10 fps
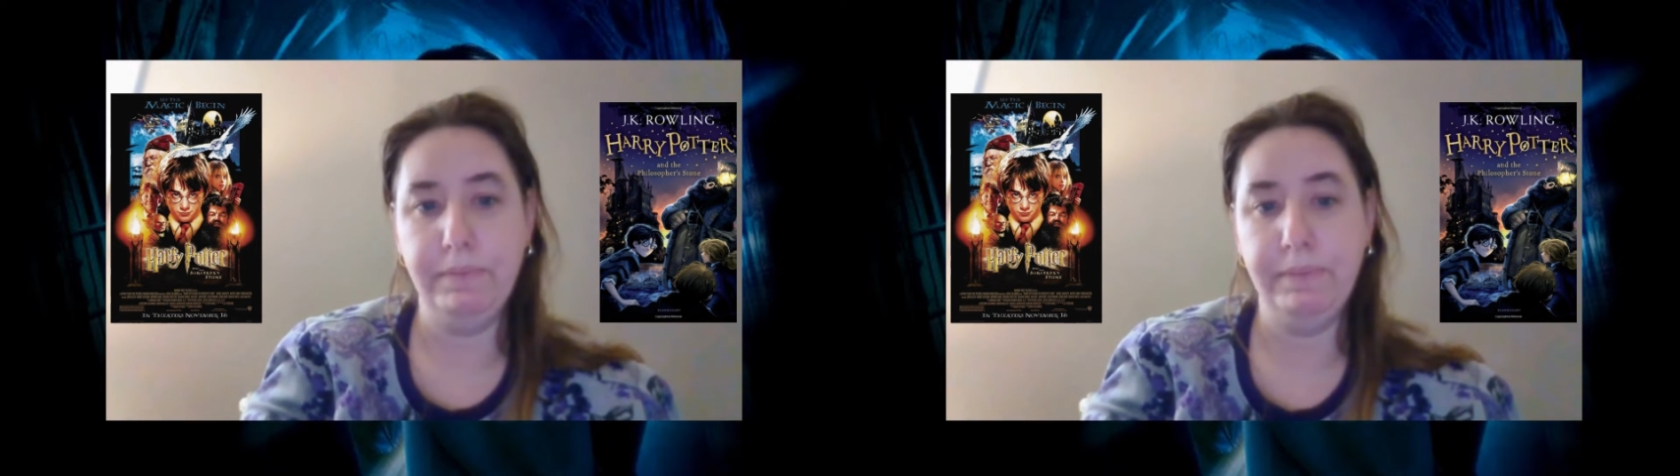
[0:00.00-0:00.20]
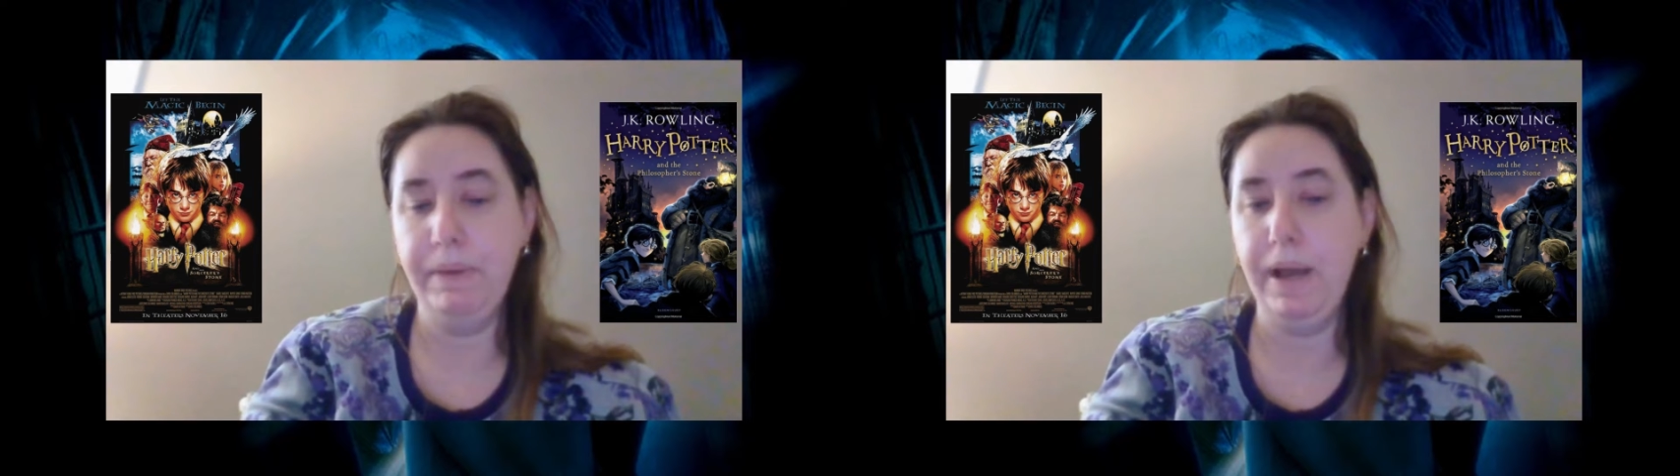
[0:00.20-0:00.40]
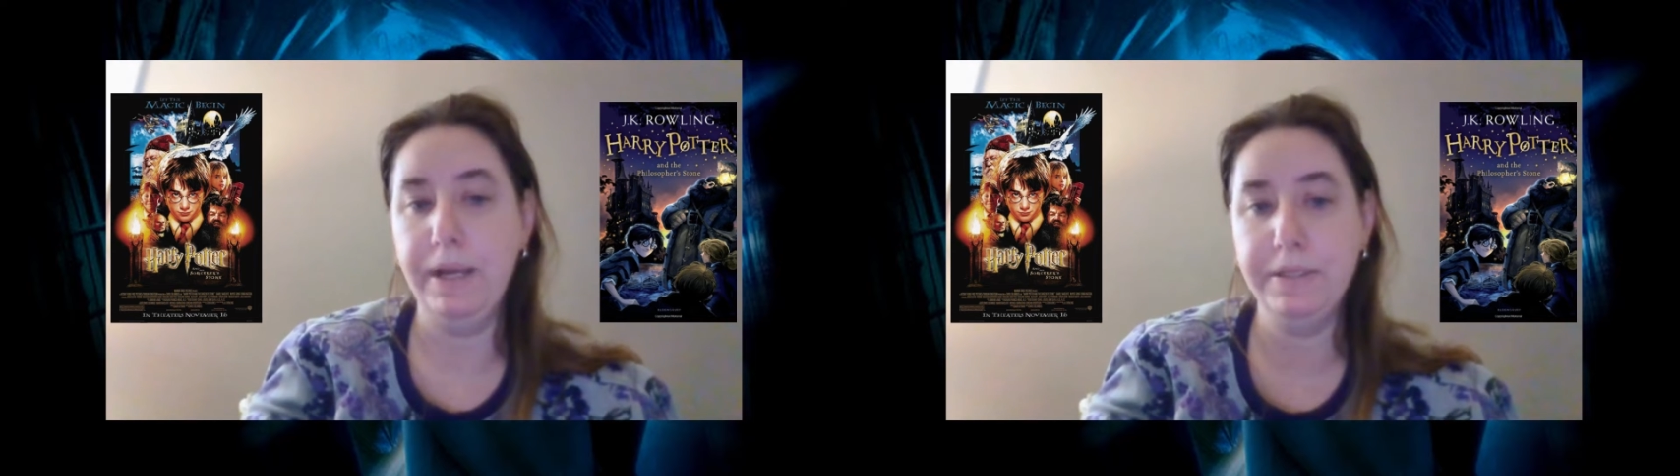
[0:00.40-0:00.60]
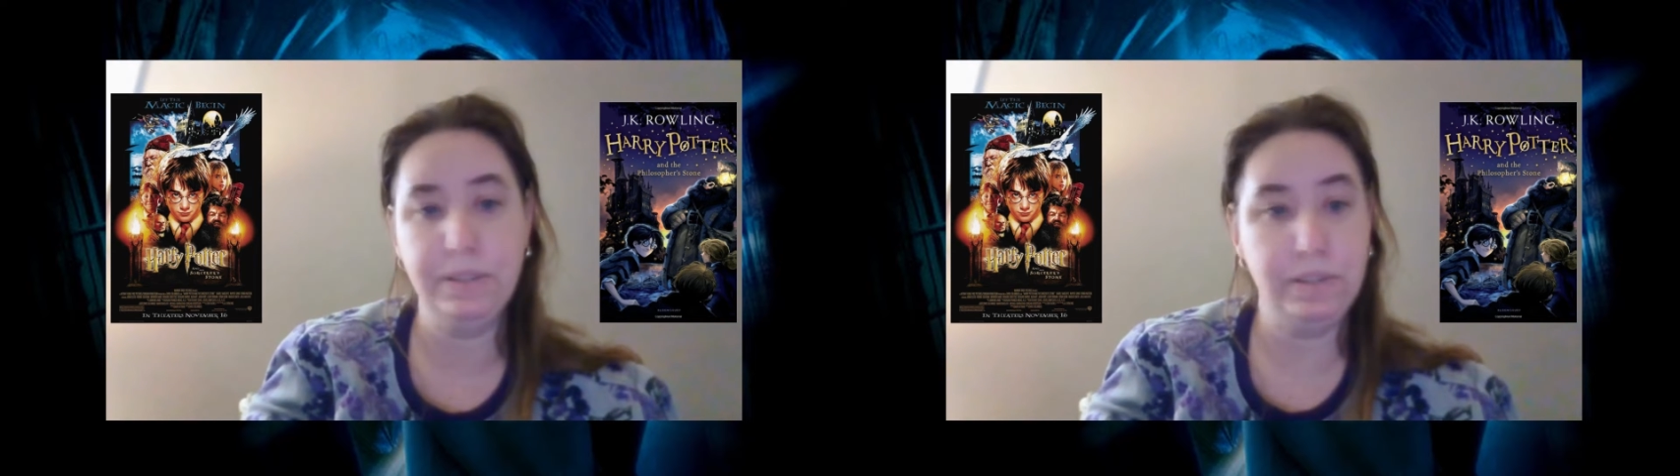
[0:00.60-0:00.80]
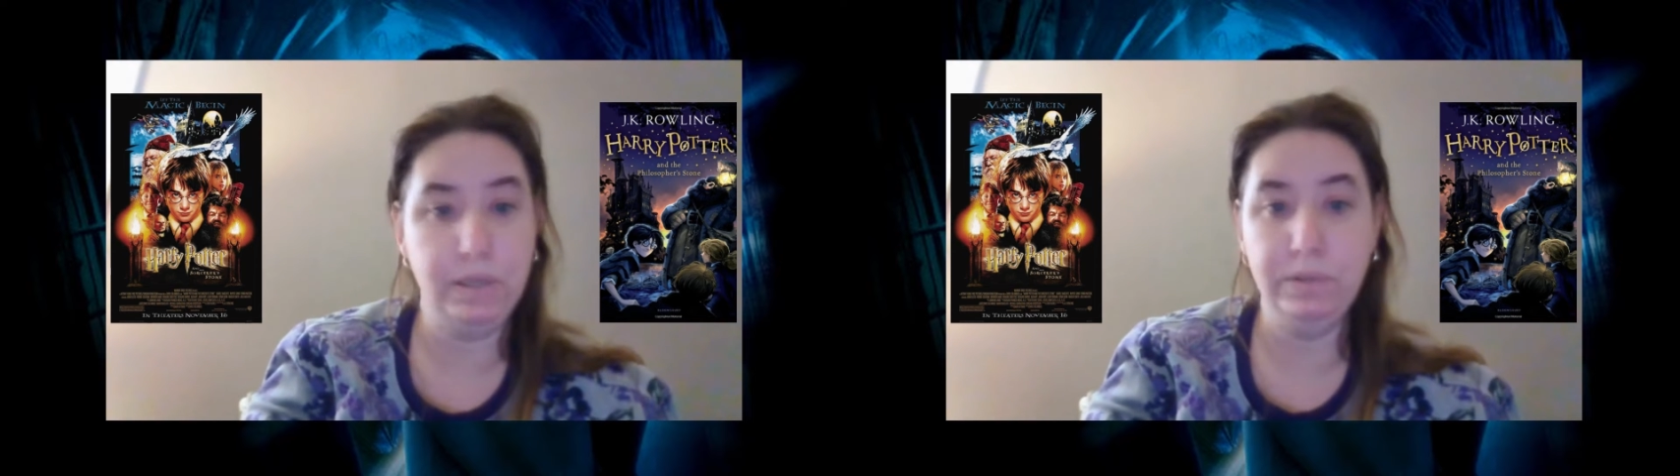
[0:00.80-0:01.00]
but I
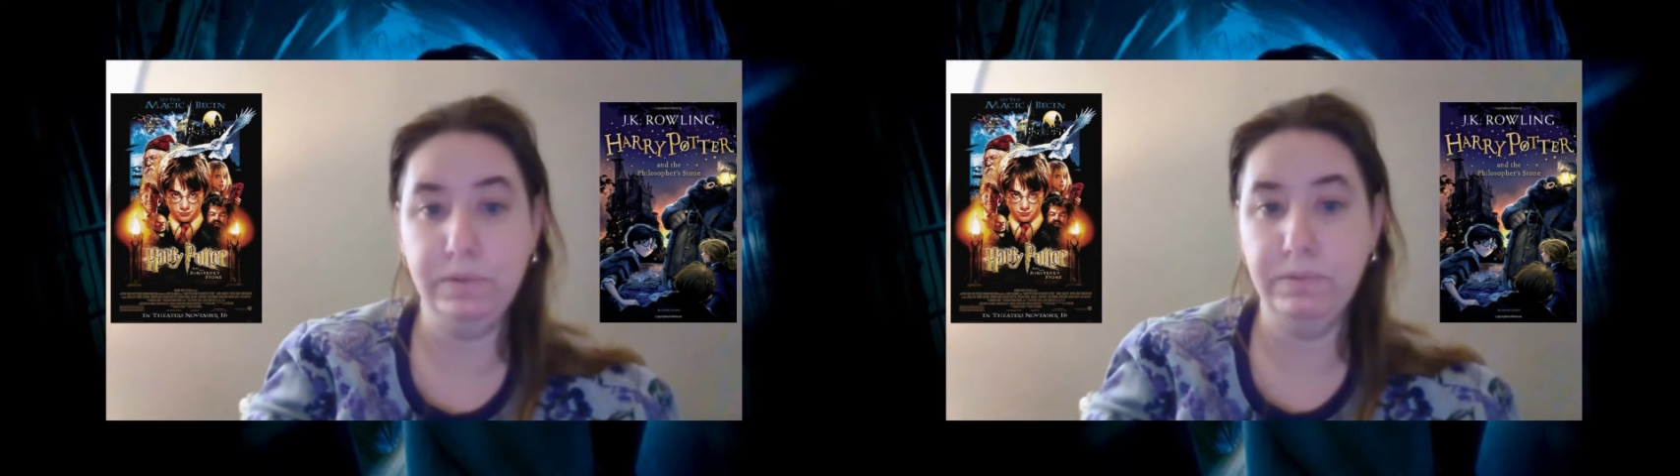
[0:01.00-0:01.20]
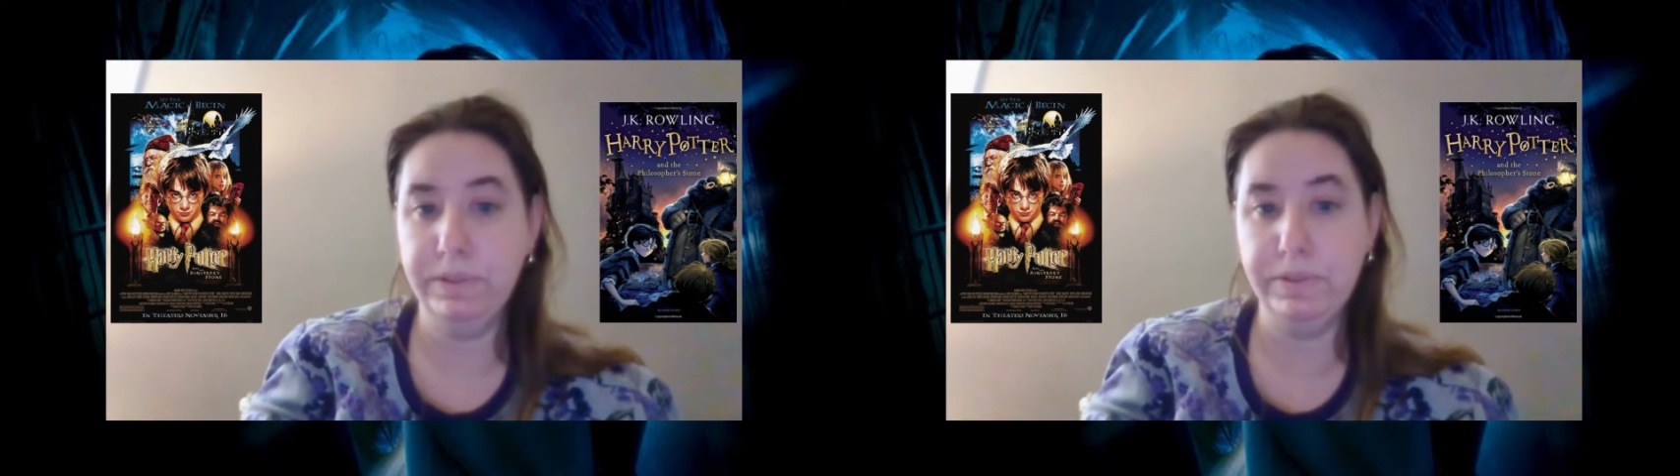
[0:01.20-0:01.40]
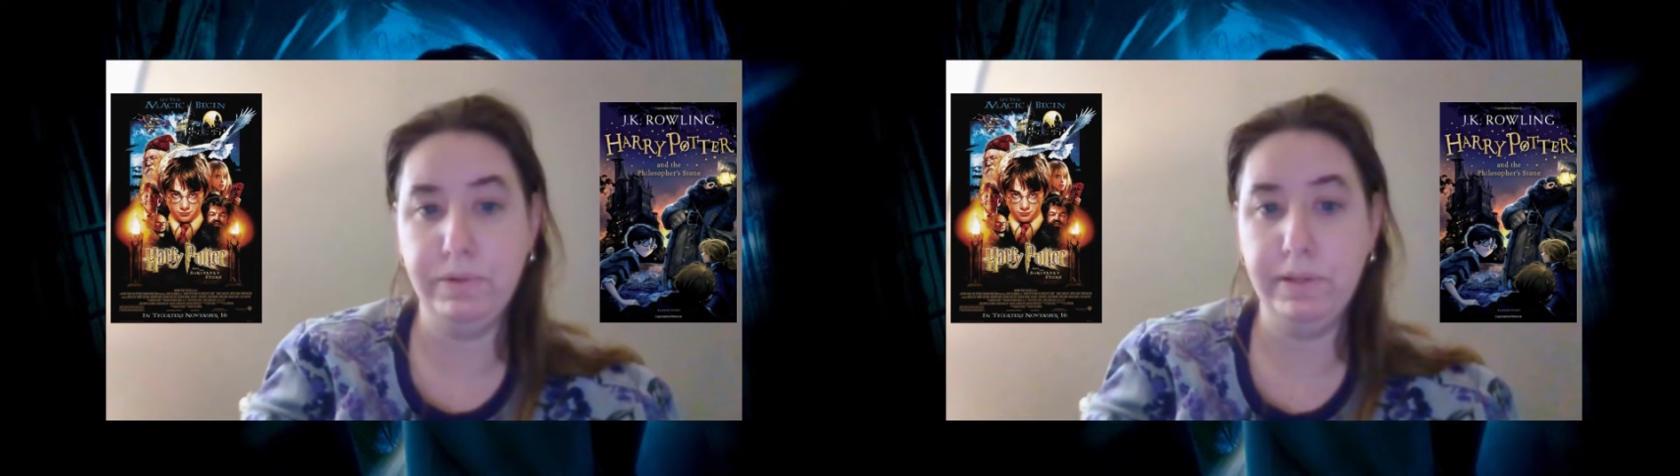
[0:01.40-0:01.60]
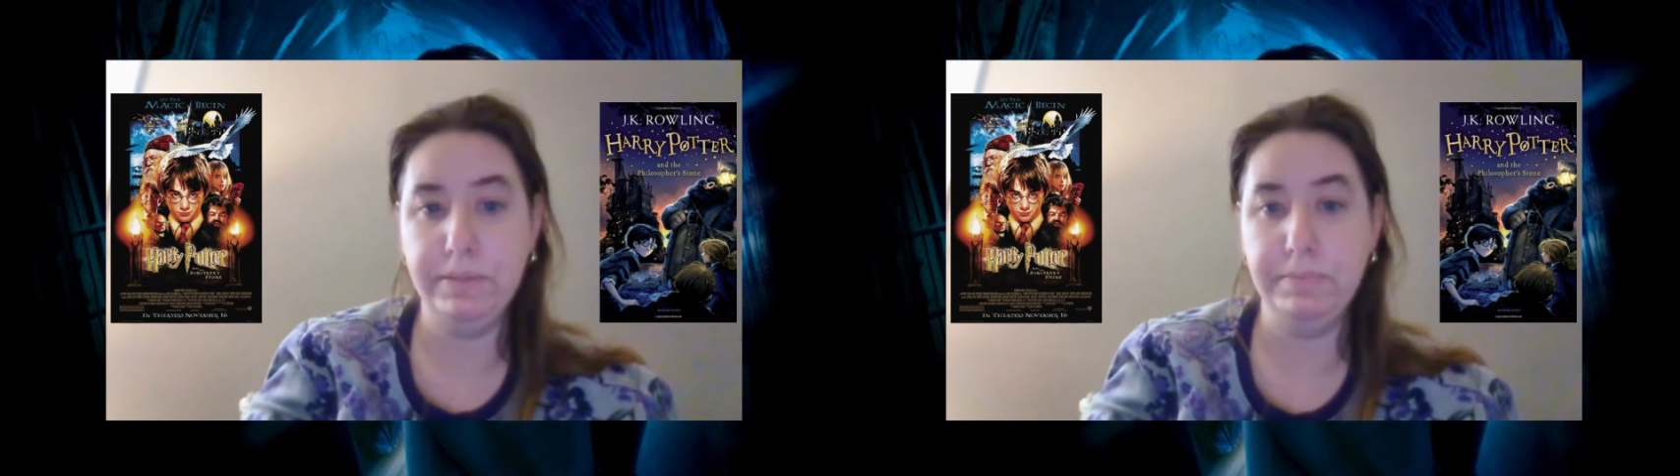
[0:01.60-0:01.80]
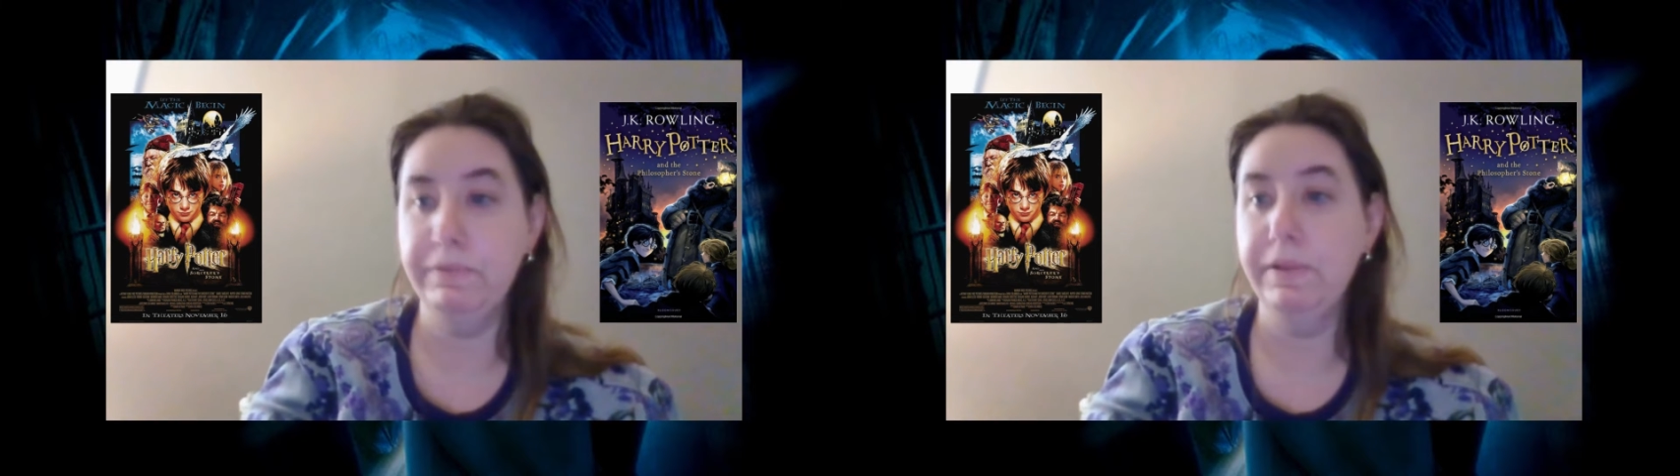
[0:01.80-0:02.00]
still do enjoy this
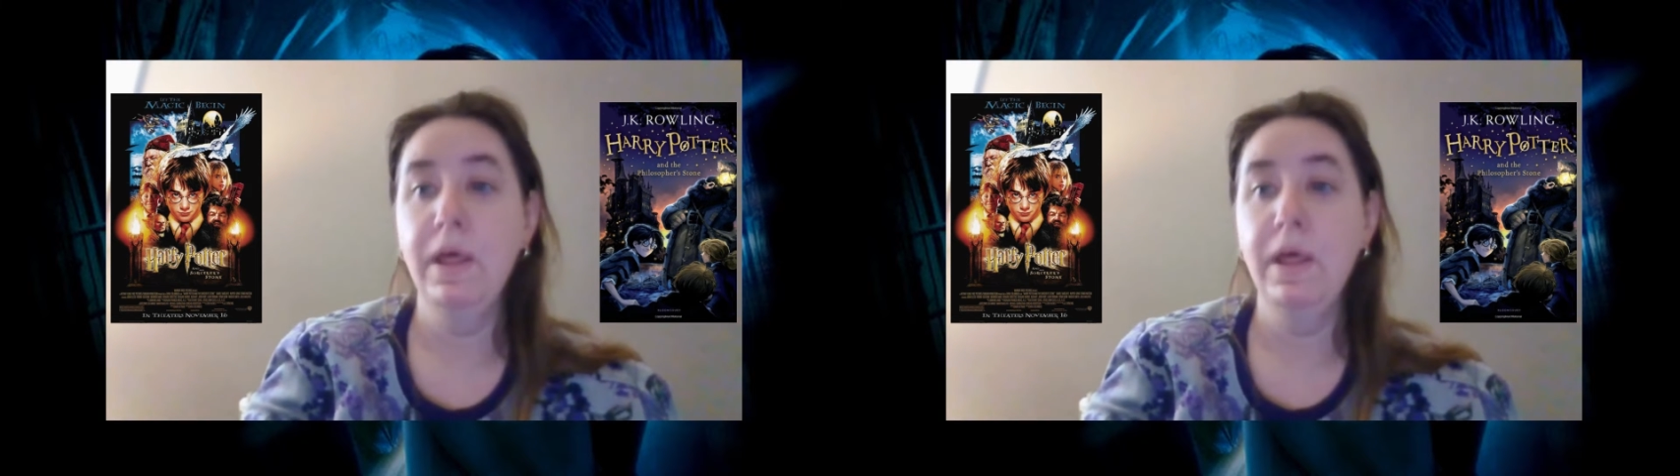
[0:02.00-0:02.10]
movie.